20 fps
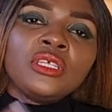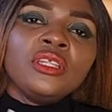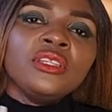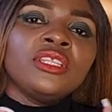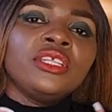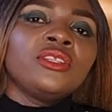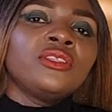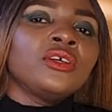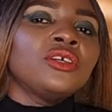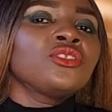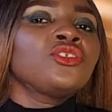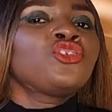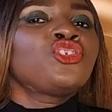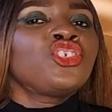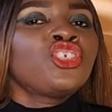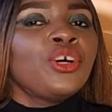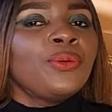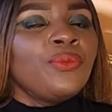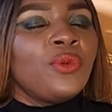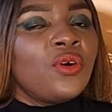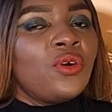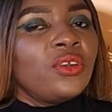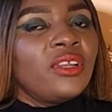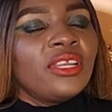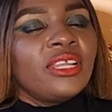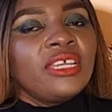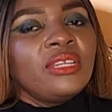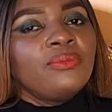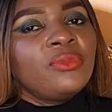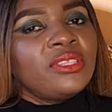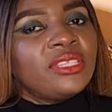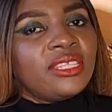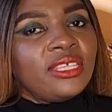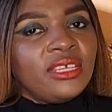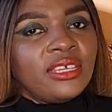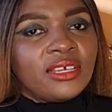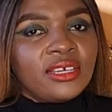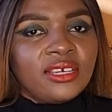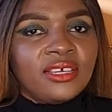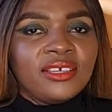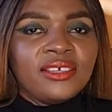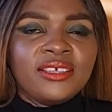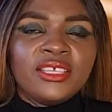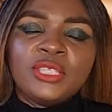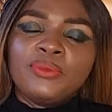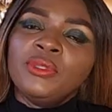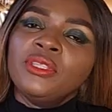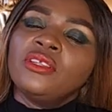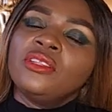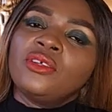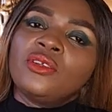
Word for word: the Nordstrom online boutique. It's been a